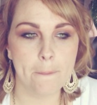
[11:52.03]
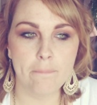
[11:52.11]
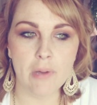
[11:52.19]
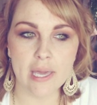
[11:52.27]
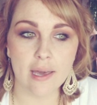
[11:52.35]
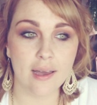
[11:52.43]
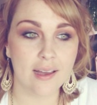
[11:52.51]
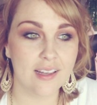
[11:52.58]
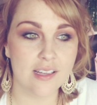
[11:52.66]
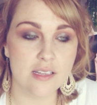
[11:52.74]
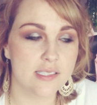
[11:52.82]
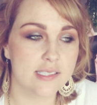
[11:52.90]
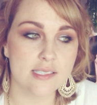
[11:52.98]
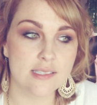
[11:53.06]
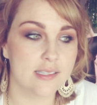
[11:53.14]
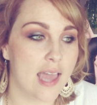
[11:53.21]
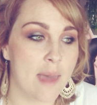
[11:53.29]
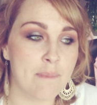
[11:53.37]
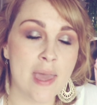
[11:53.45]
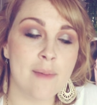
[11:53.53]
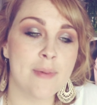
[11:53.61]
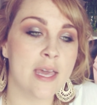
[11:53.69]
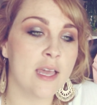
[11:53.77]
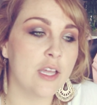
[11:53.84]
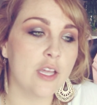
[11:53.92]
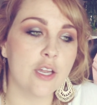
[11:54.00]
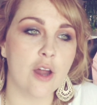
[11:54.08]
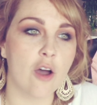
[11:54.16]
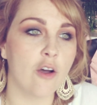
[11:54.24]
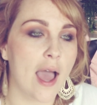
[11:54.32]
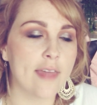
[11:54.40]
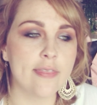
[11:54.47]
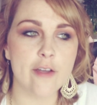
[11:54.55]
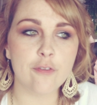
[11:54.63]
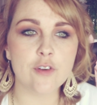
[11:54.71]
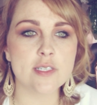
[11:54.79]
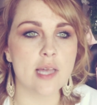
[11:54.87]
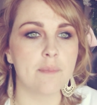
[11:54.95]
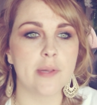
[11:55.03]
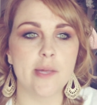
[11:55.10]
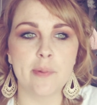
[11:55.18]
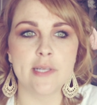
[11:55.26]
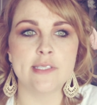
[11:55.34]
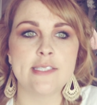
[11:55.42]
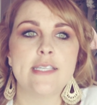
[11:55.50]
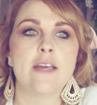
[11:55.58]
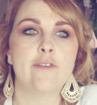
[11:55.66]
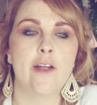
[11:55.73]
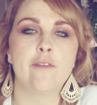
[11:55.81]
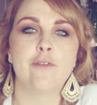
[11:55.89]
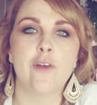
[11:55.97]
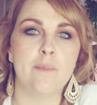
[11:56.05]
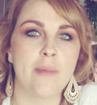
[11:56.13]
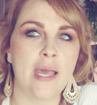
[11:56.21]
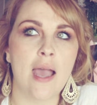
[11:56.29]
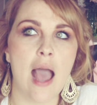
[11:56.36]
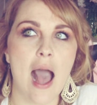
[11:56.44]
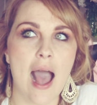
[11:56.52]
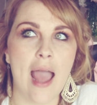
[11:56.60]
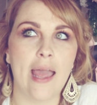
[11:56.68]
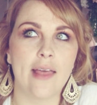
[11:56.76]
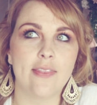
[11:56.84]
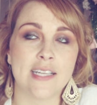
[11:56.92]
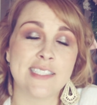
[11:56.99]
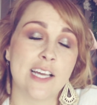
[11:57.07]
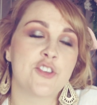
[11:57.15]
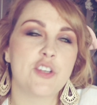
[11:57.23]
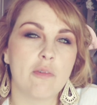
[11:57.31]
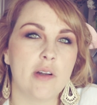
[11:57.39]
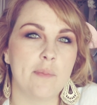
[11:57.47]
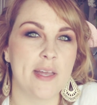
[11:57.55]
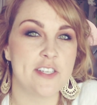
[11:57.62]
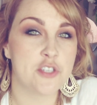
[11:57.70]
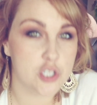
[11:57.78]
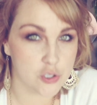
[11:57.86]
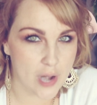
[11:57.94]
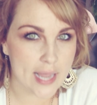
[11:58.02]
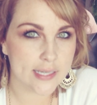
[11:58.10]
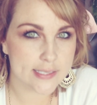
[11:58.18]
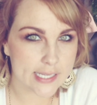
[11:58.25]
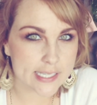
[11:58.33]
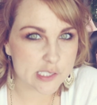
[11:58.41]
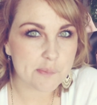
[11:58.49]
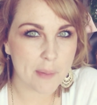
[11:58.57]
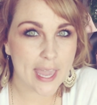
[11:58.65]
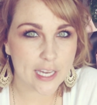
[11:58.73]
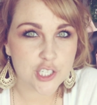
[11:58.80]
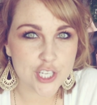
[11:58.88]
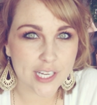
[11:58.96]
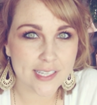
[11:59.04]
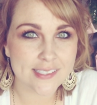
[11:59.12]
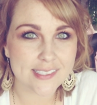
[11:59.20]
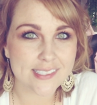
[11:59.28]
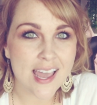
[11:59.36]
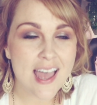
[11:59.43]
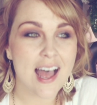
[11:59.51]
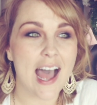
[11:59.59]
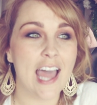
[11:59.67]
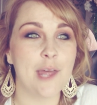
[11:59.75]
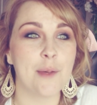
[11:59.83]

because, and maybe, you know, I think for some people it's different. For me, that's actually one of my strengths, is patience. I